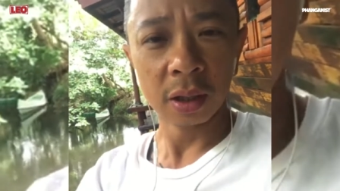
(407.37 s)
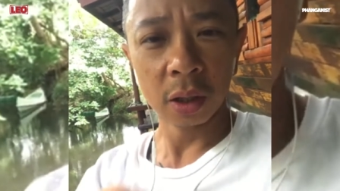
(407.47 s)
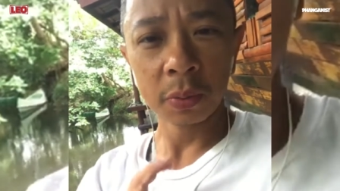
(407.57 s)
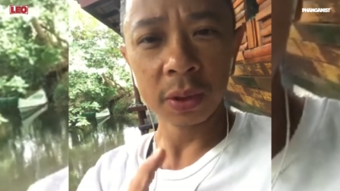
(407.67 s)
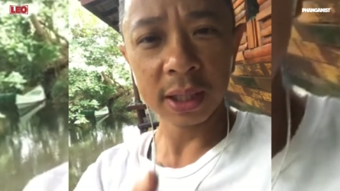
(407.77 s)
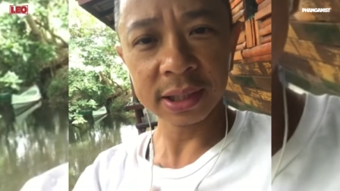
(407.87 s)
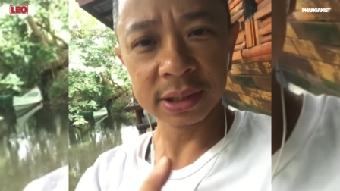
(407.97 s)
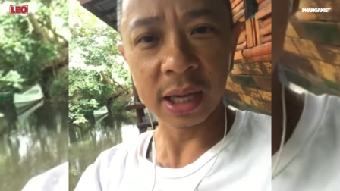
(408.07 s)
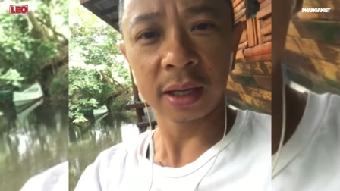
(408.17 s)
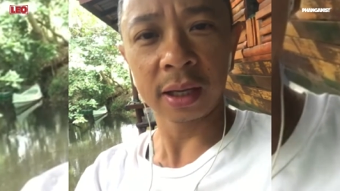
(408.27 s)
Hope you
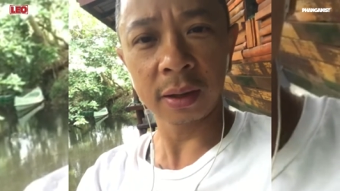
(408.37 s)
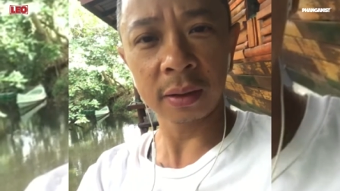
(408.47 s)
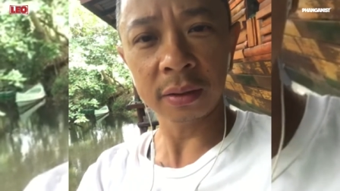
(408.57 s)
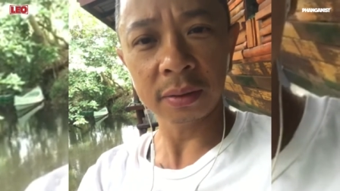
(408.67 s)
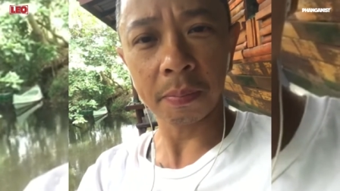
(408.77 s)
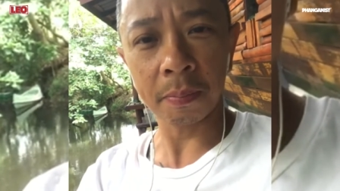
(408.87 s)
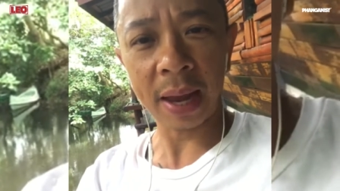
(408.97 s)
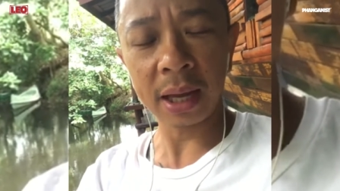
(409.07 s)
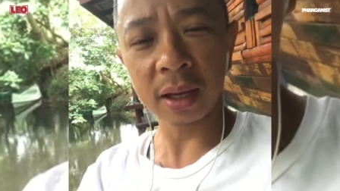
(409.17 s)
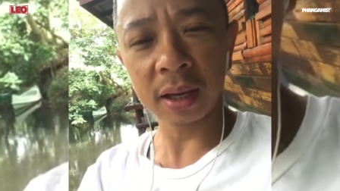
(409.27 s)
guys take care.
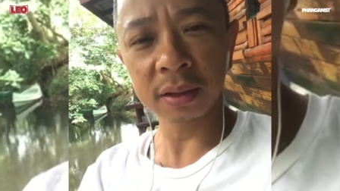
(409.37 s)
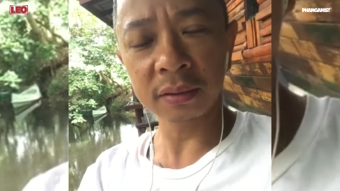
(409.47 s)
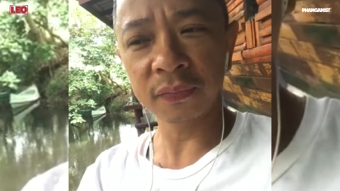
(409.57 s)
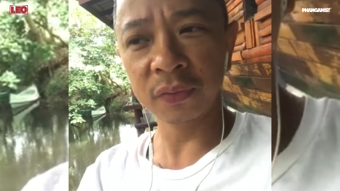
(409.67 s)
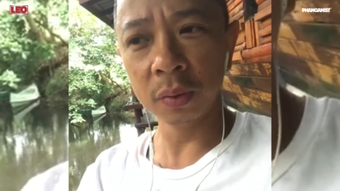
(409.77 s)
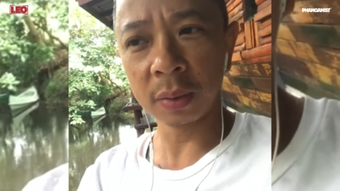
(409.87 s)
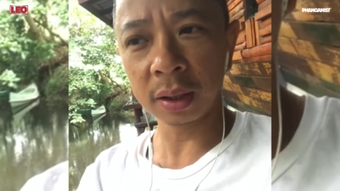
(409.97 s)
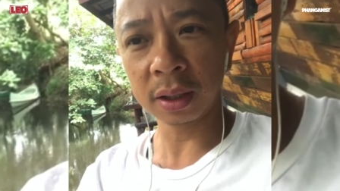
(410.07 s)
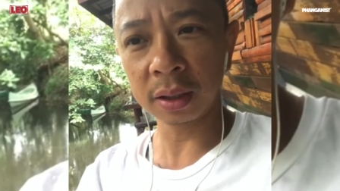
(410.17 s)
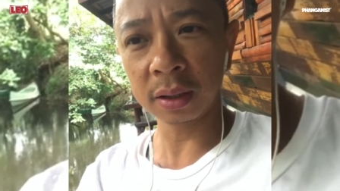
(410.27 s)
Phangan Food
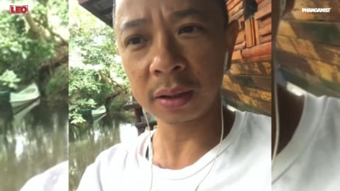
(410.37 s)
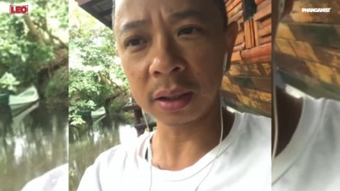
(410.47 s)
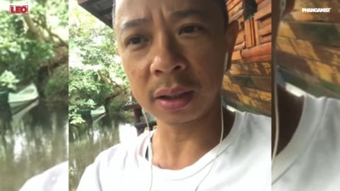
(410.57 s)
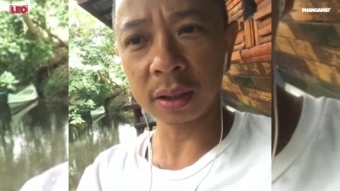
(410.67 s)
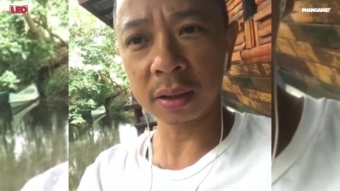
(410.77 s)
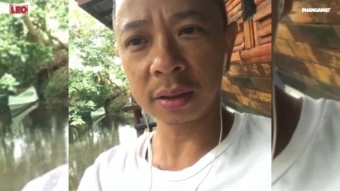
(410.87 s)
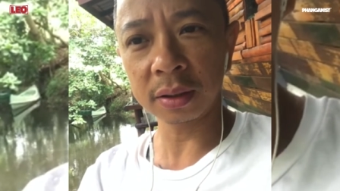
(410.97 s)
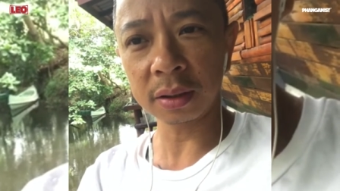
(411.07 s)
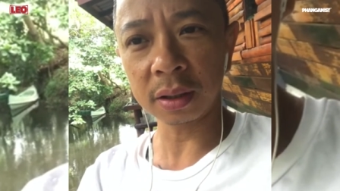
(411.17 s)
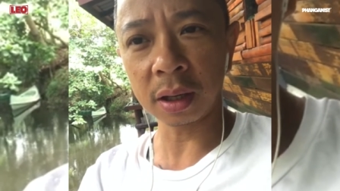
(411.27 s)
Market,
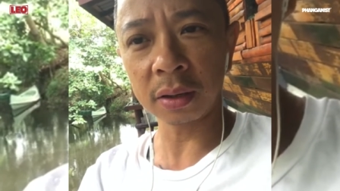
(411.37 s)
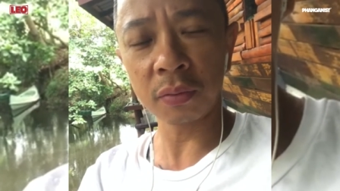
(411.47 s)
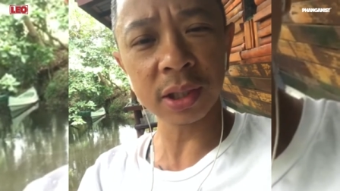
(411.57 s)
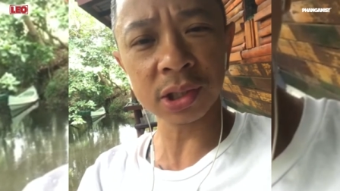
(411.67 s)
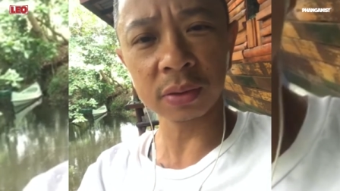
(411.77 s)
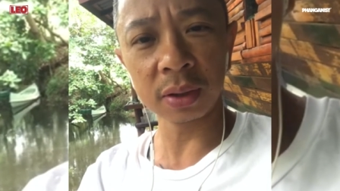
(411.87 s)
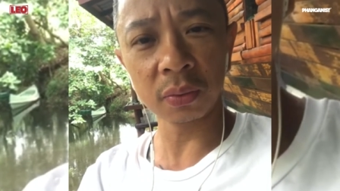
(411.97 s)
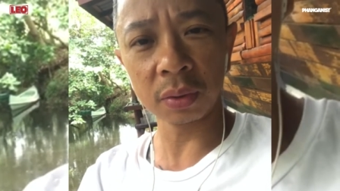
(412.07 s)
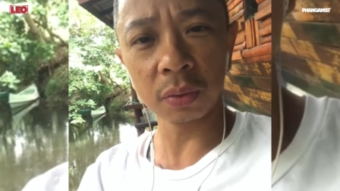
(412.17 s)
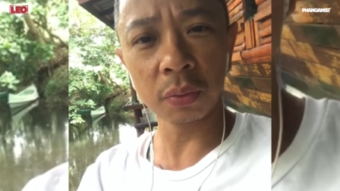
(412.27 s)
uh, our restaurant,
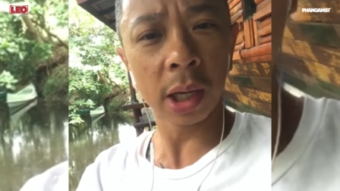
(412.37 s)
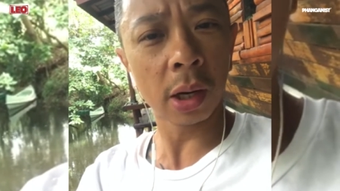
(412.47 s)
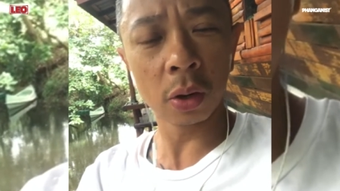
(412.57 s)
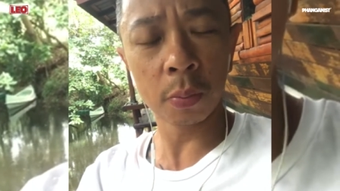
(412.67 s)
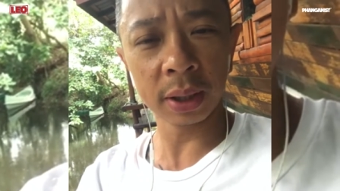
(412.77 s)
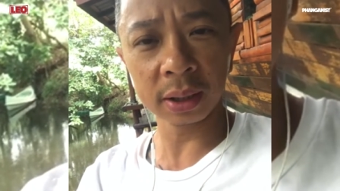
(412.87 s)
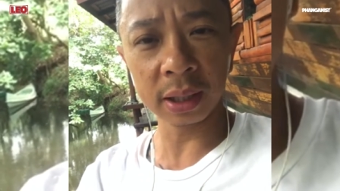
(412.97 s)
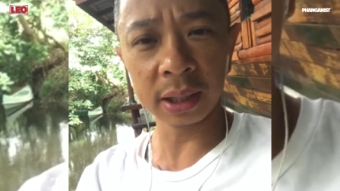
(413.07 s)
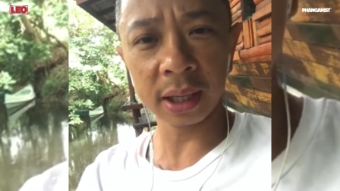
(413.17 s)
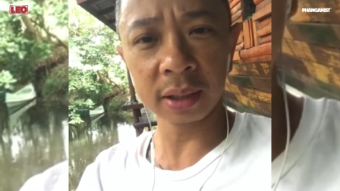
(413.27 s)
we're really
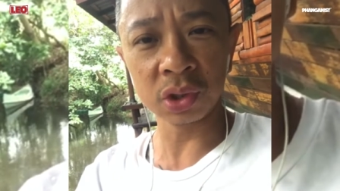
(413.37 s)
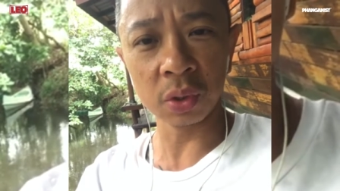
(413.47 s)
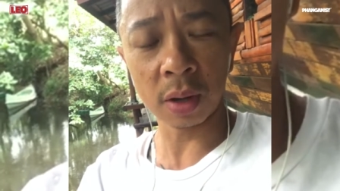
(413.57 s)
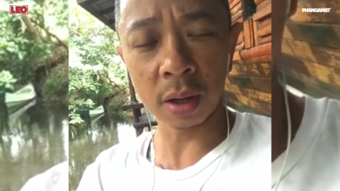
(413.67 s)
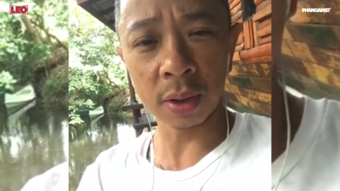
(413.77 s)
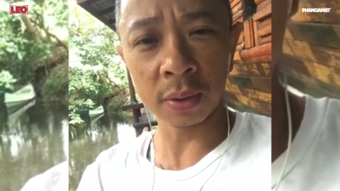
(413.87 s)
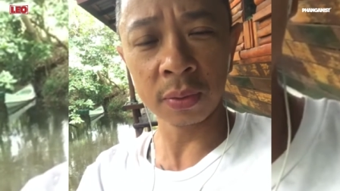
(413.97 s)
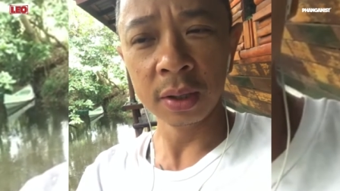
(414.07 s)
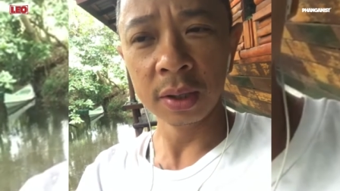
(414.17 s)
opening again tomorrow.